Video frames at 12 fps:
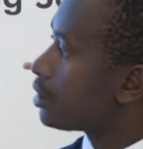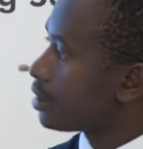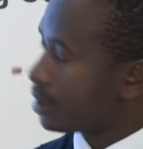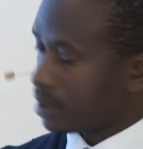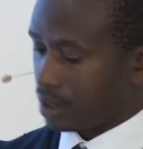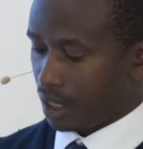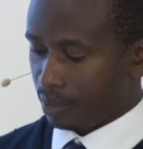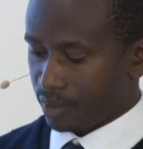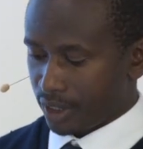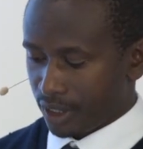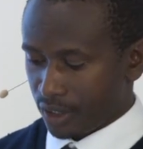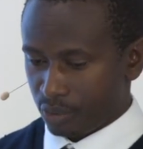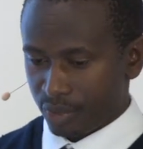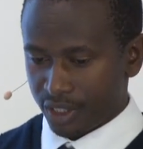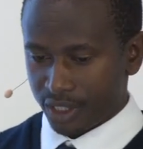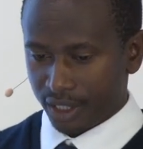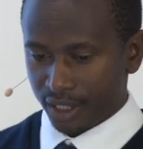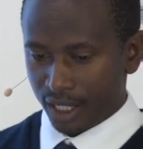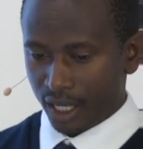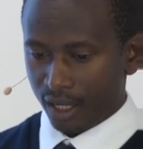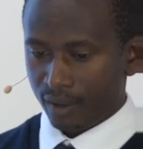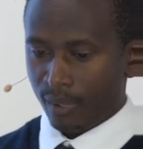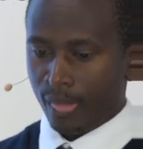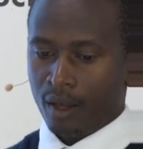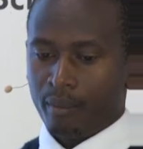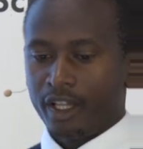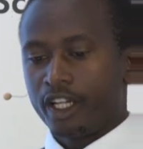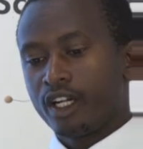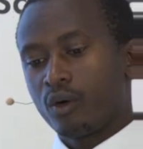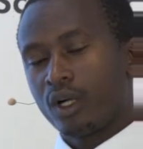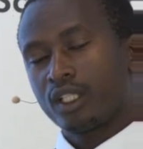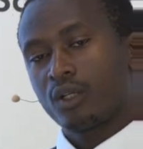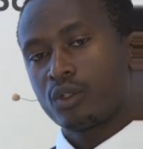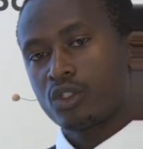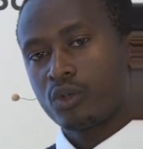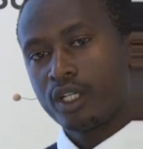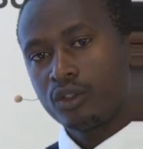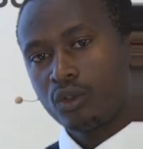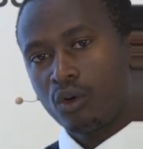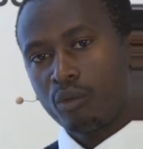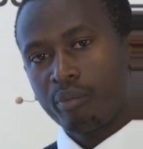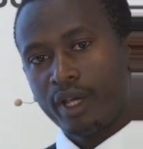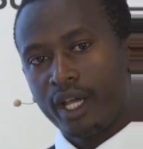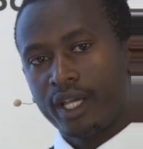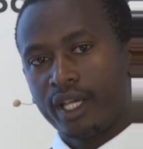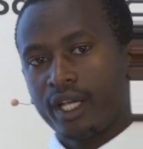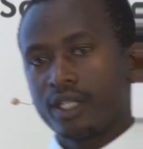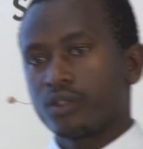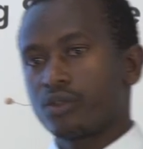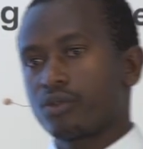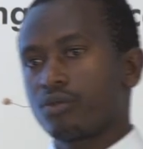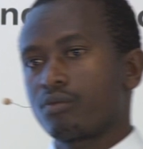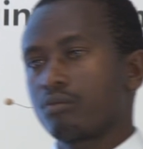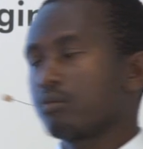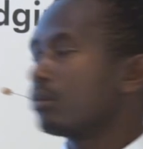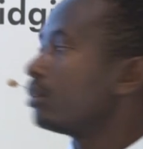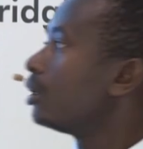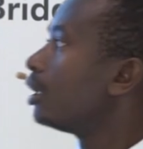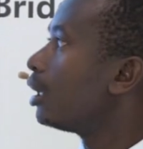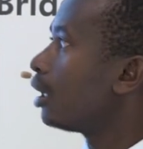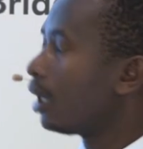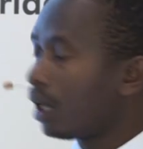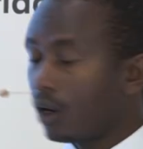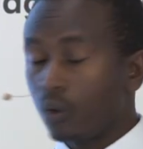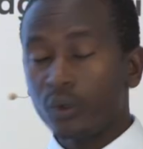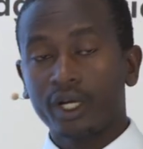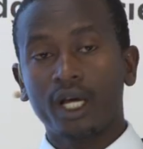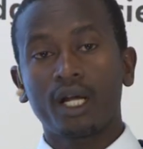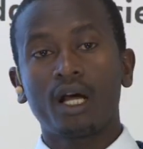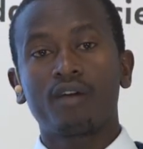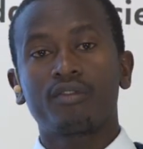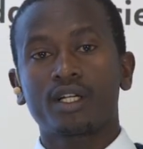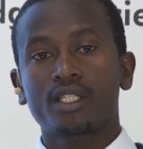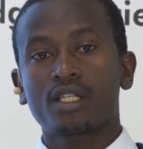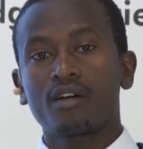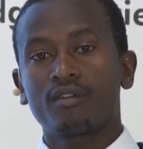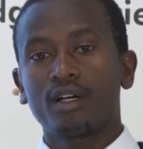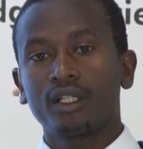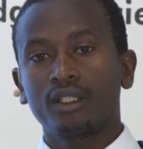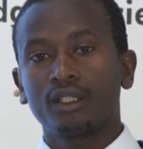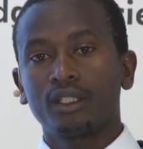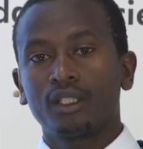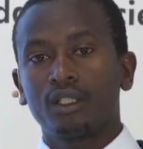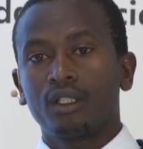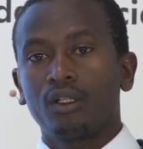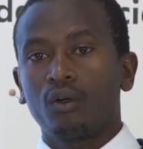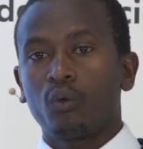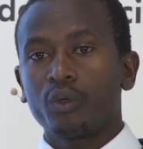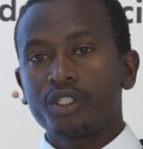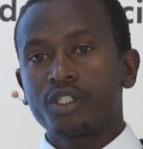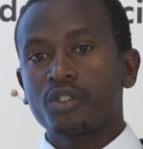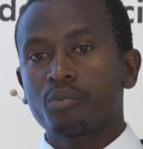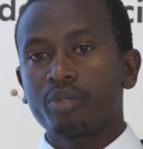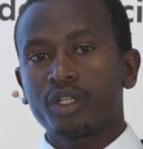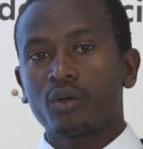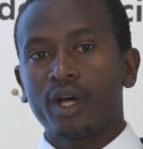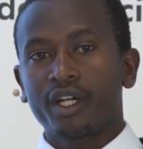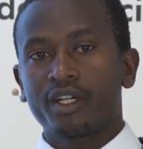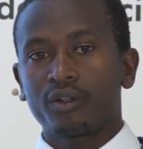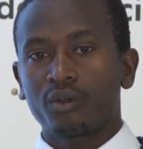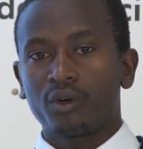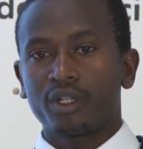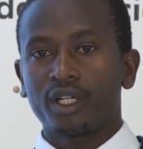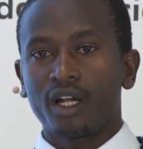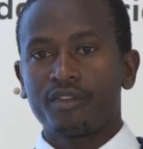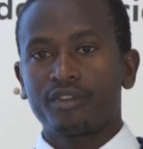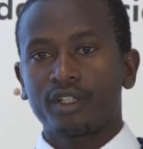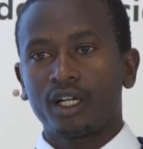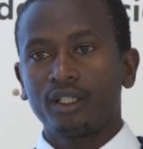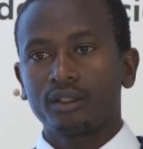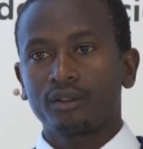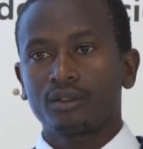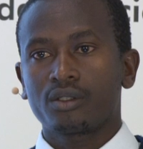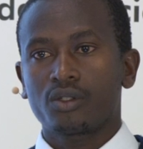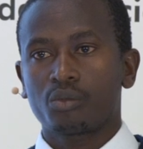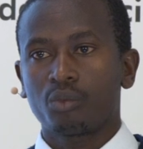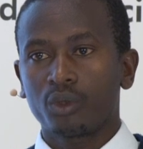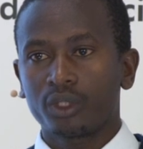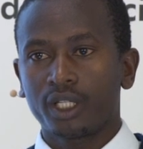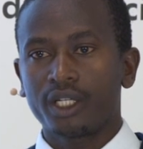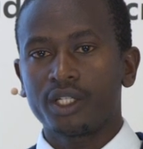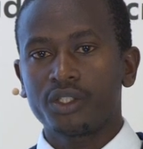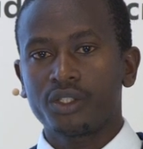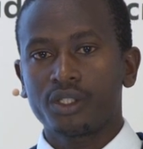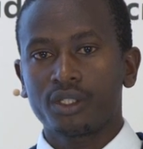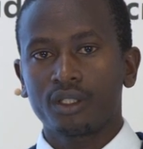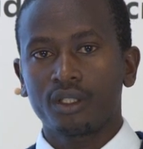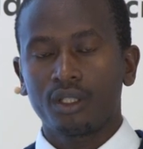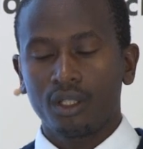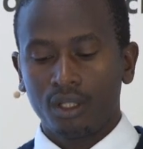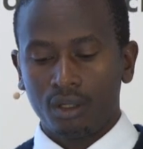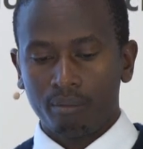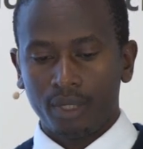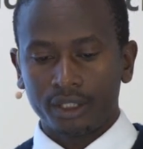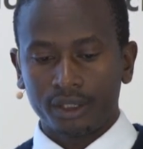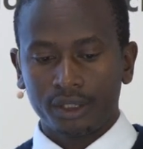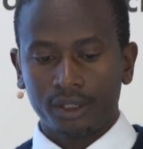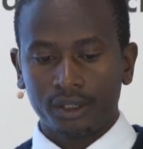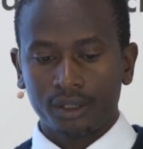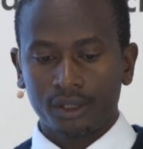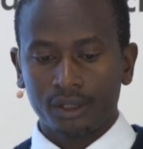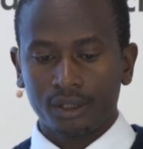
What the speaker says: Something is missing there. But anyway, what I was trying to compare here is how we can have cassava, which is being widely grown in Africa, small tonnage, but